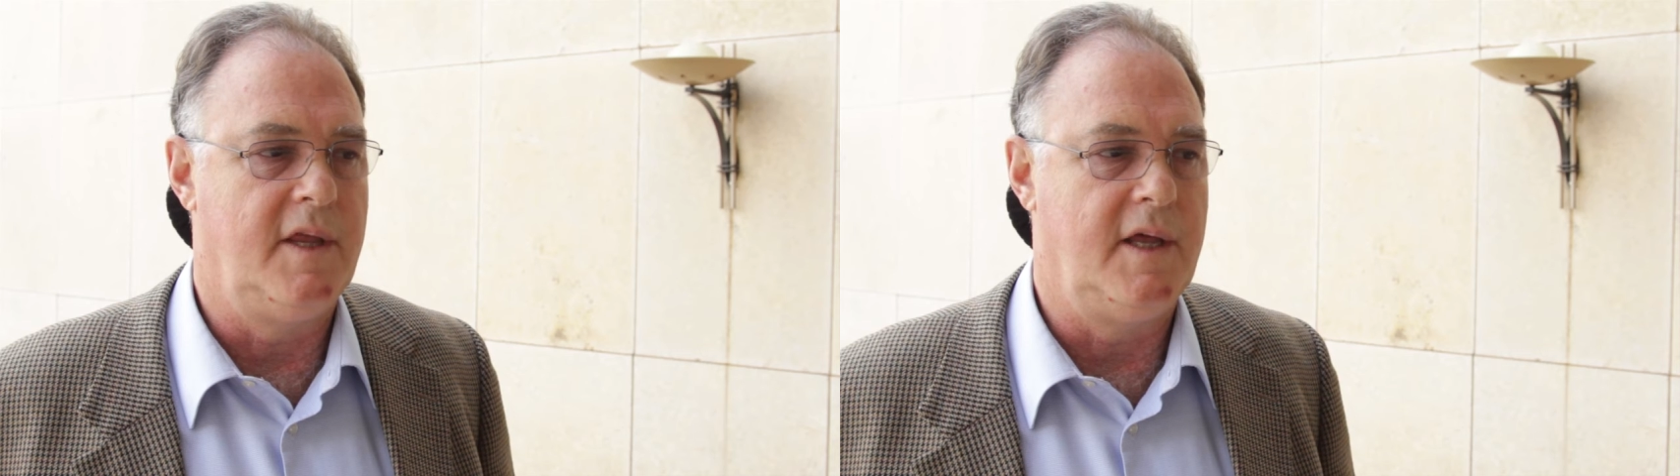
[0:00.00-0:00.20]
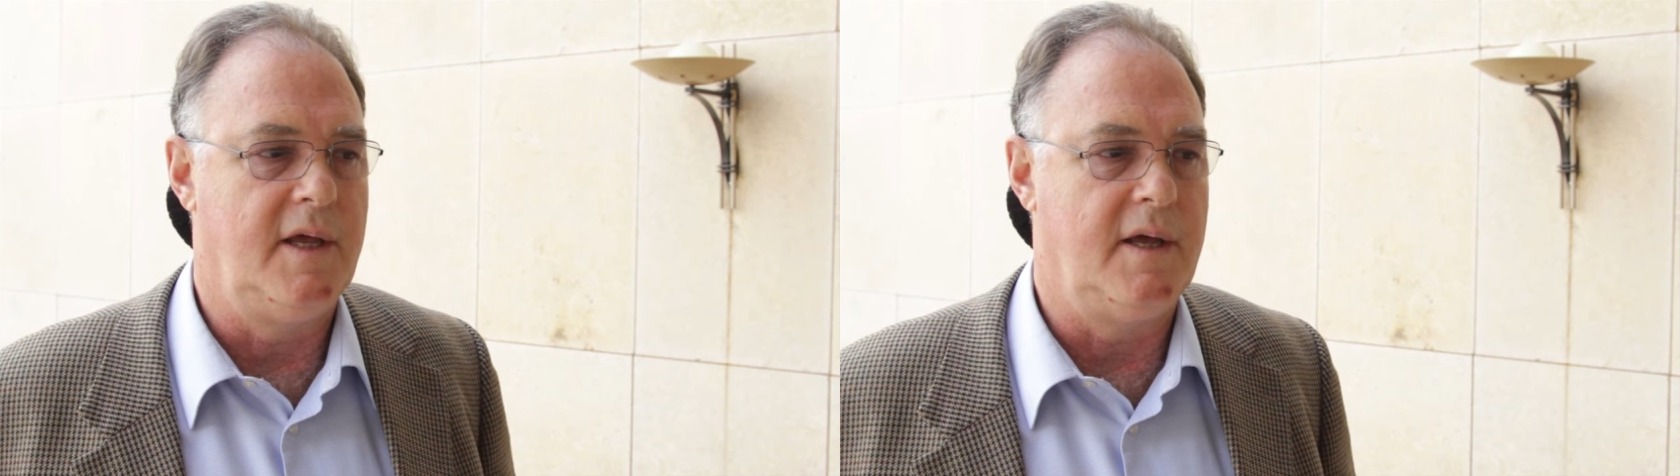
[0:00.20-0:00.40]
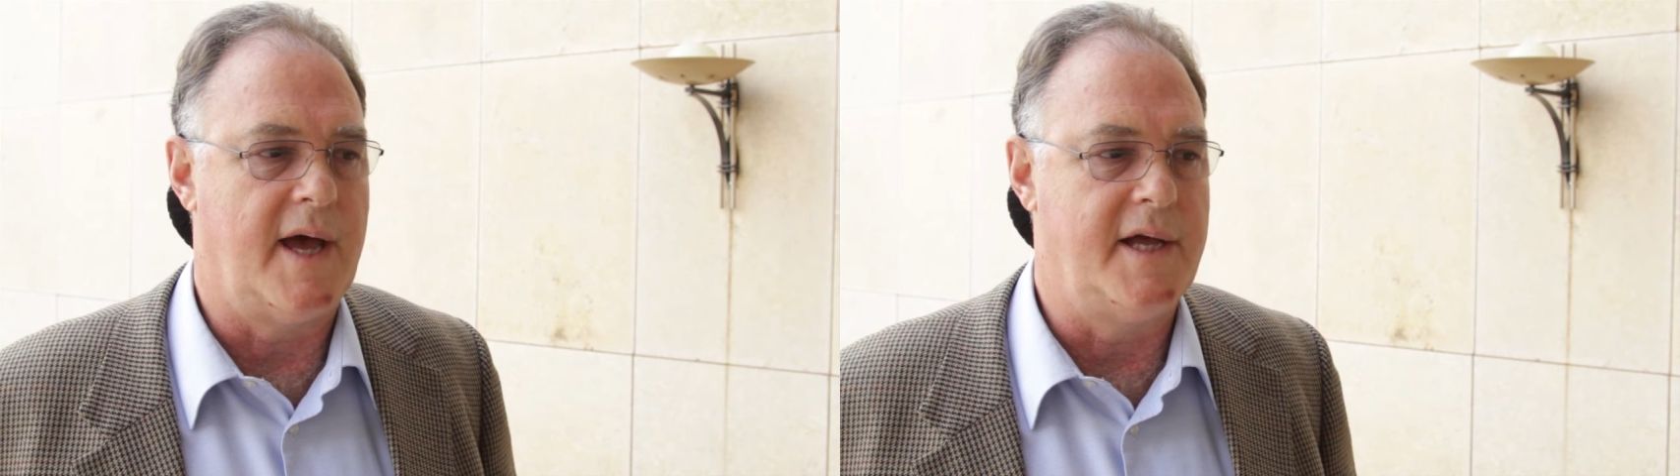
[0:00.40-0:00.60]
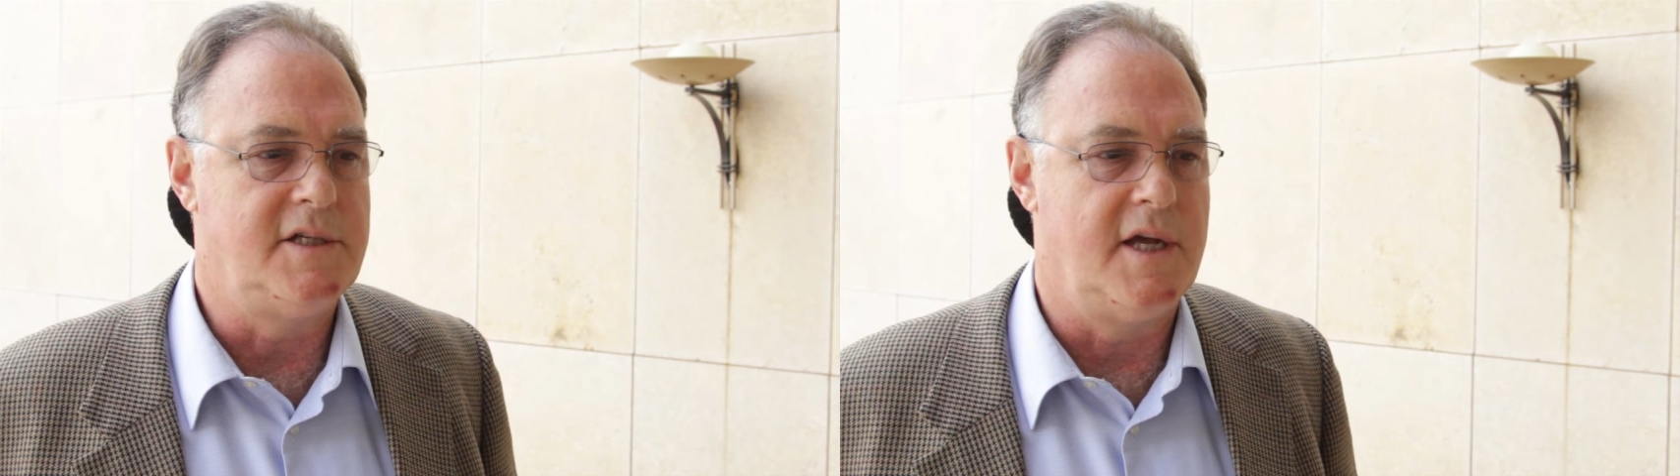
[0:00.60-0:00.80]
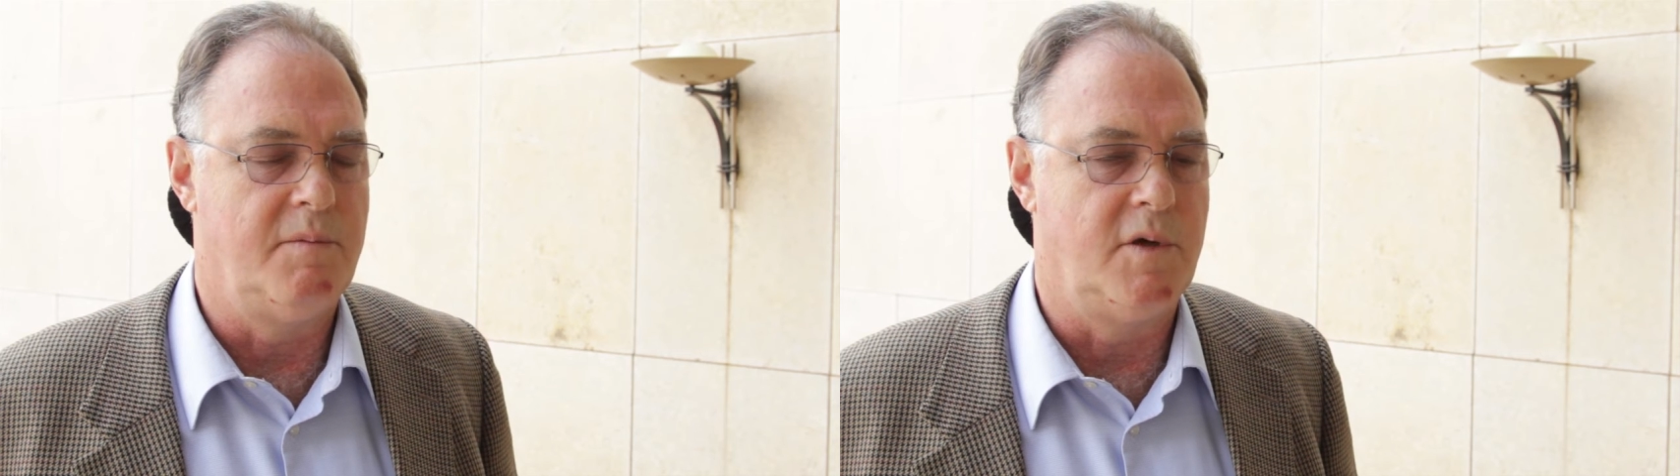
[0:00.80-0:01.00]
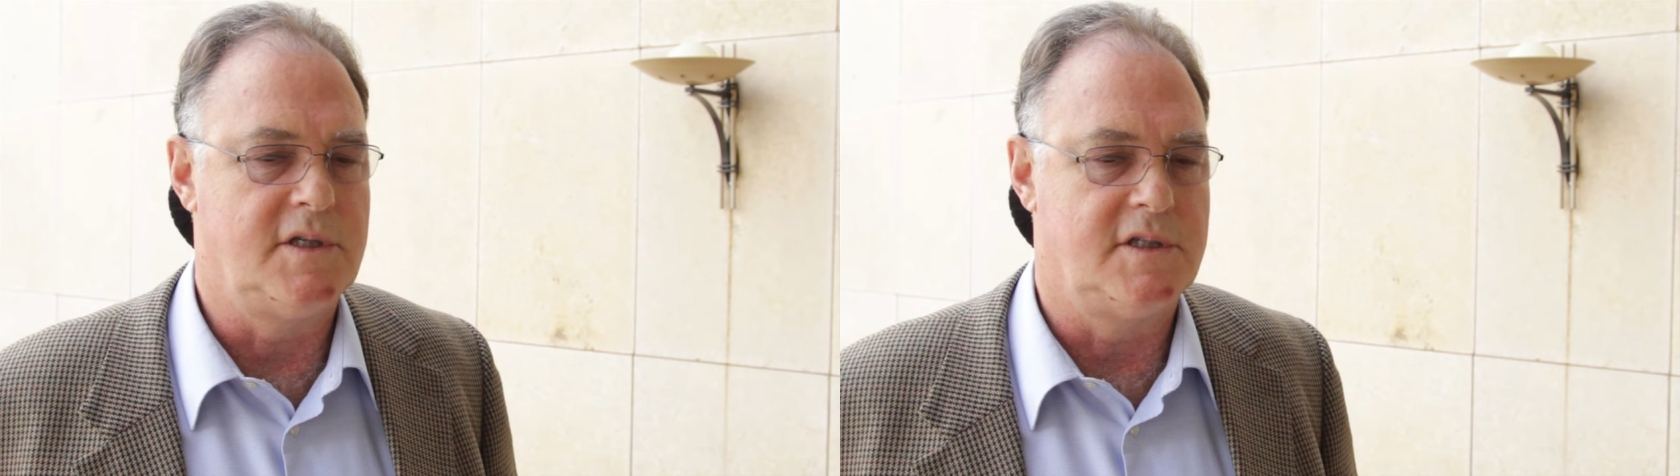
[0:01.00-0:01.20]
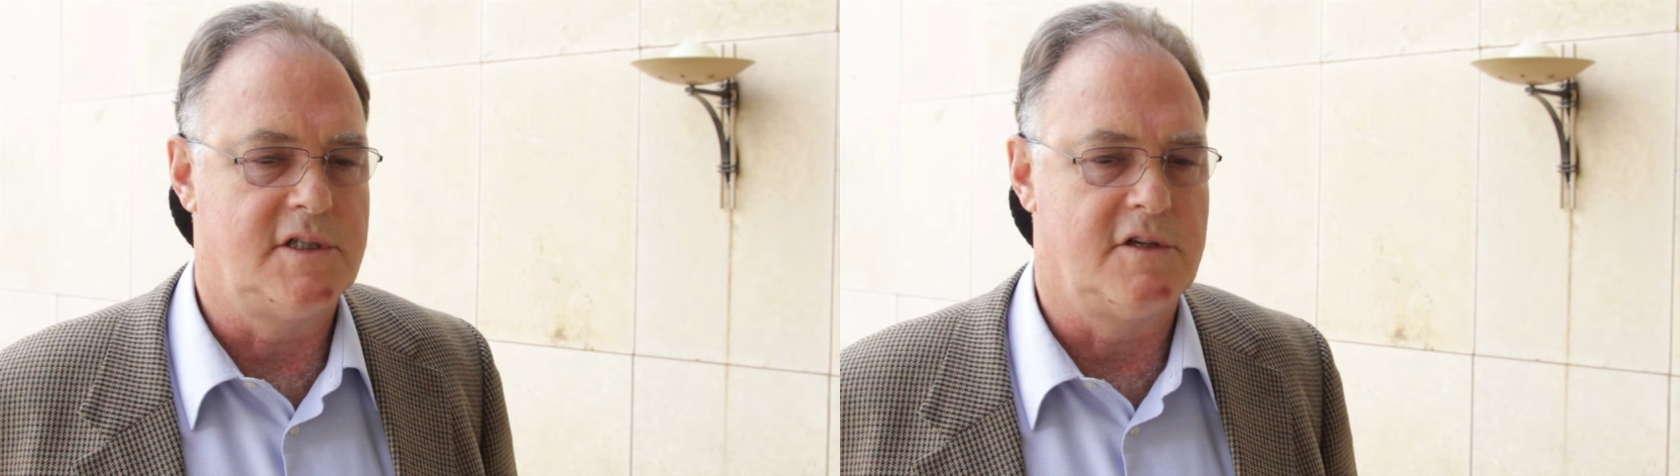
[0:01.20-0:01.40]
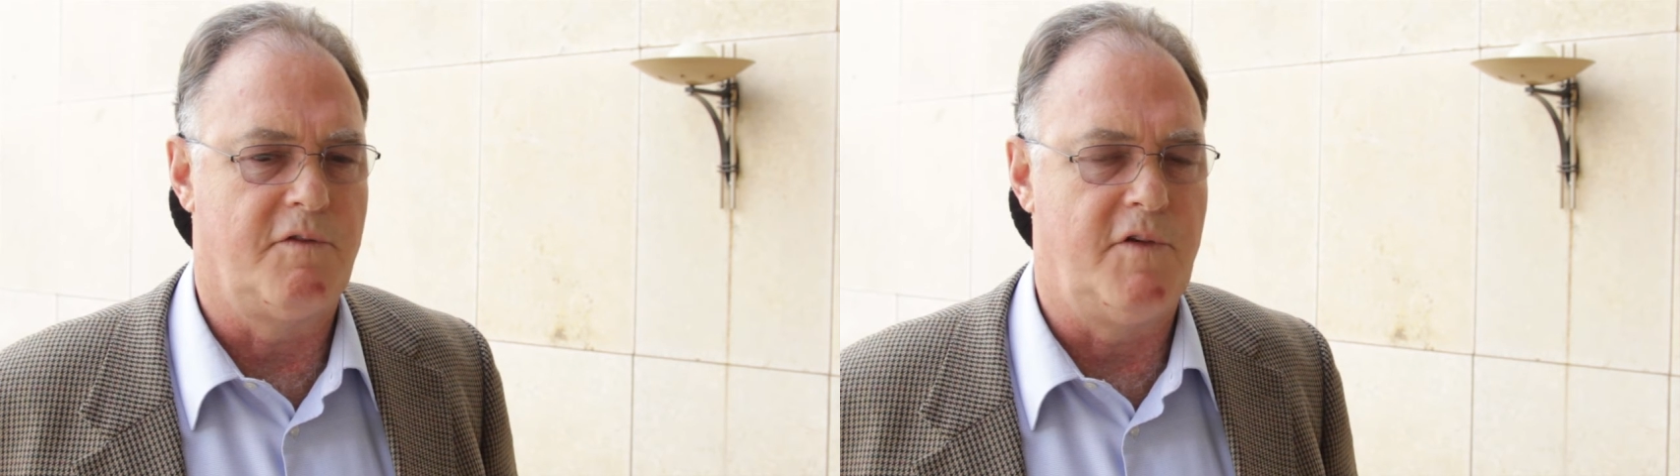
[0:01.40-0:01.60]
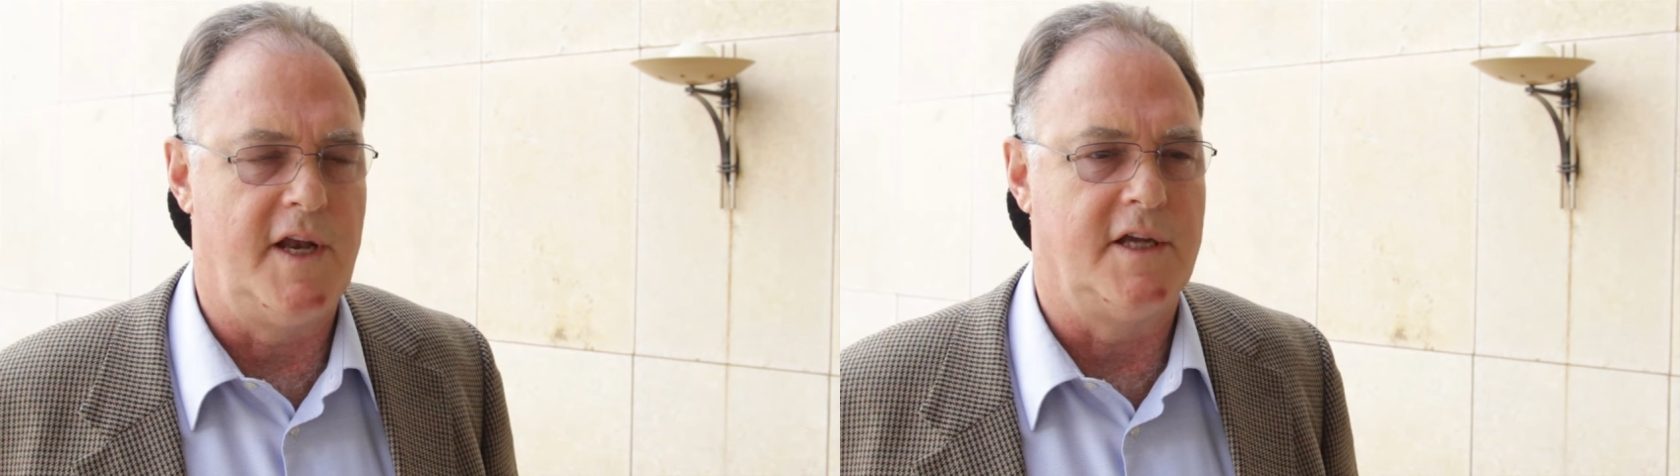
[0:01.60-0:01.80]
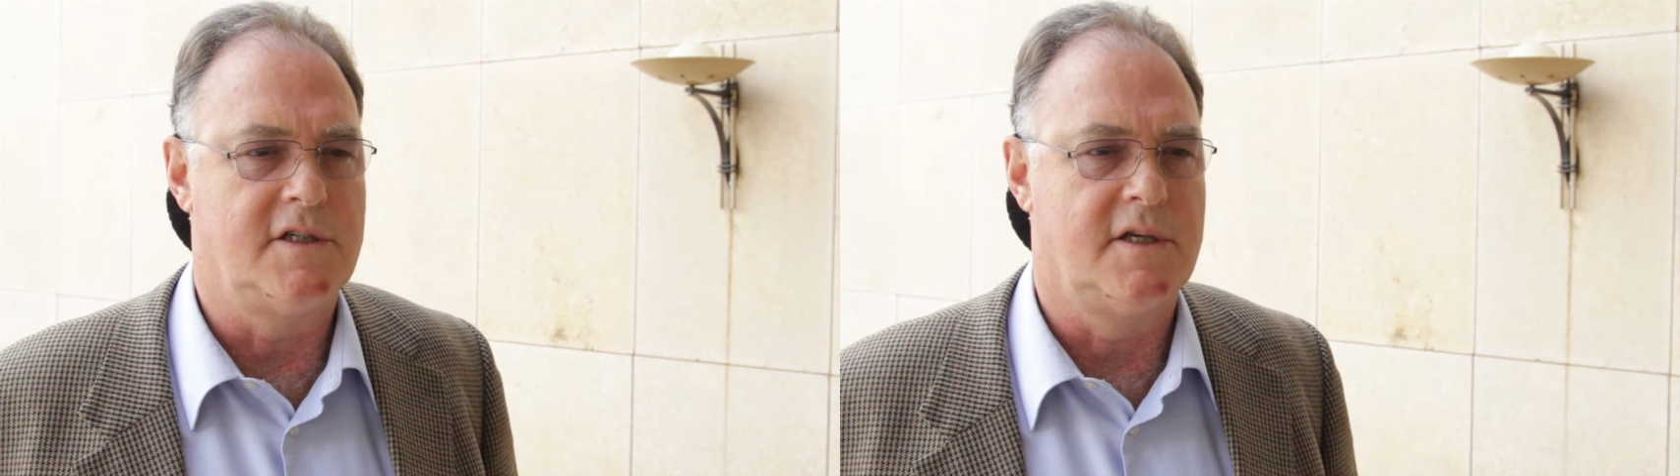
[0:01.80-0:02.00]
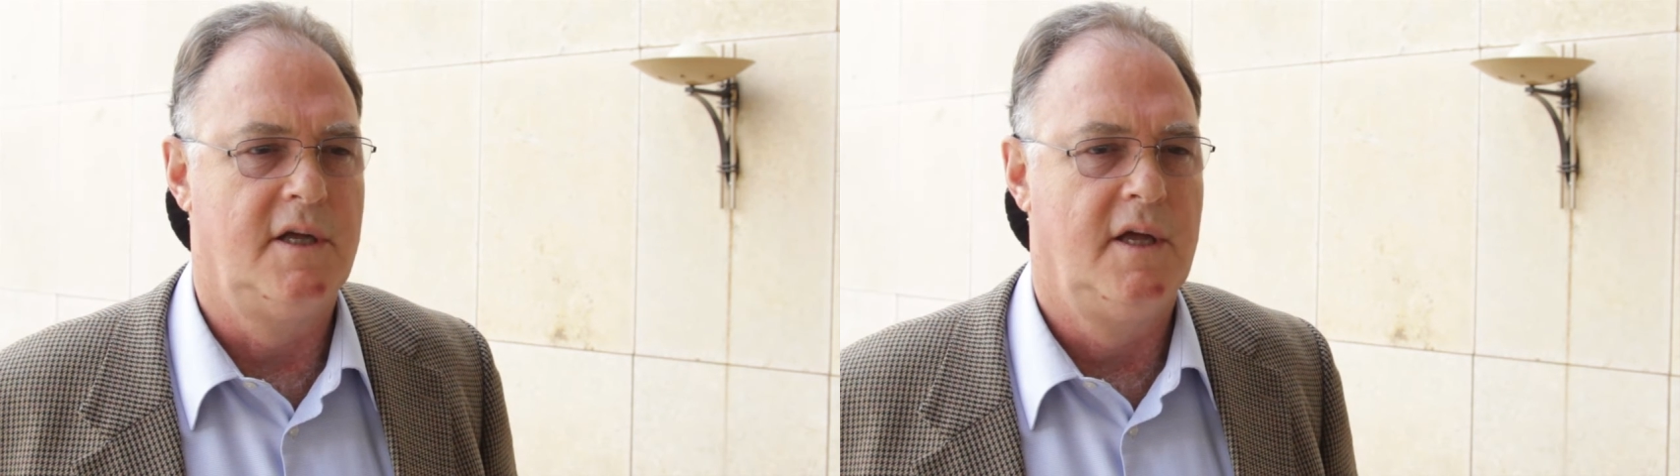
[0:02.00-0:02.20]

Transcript: the AGM, which has just finished,